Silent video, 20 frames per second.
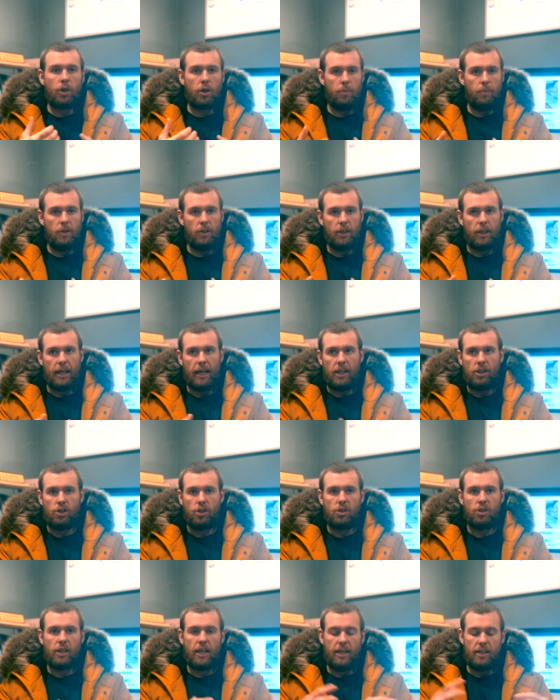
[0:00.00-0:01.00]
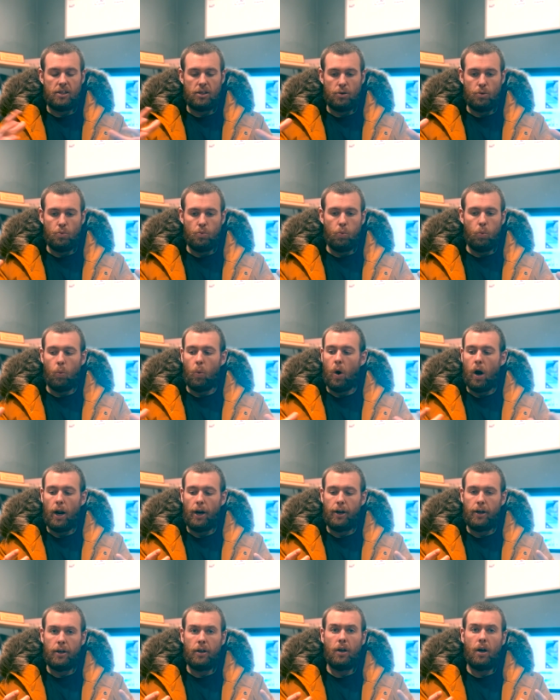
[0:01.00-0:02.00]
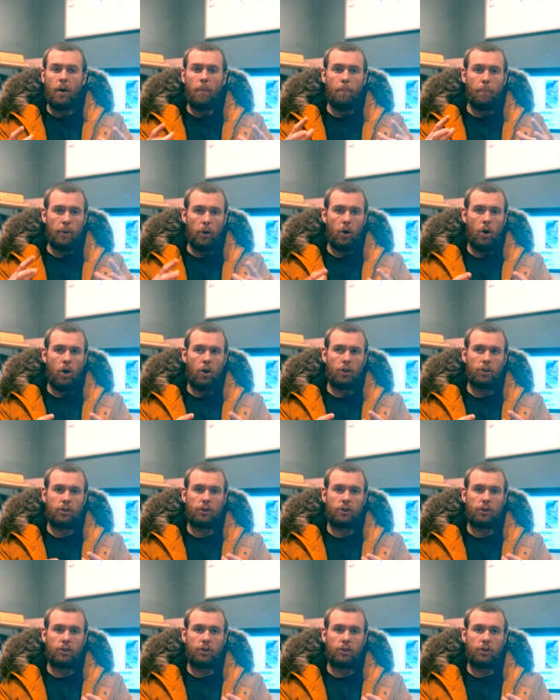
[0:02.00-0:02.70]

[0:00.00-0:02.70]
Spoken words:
communications into one block.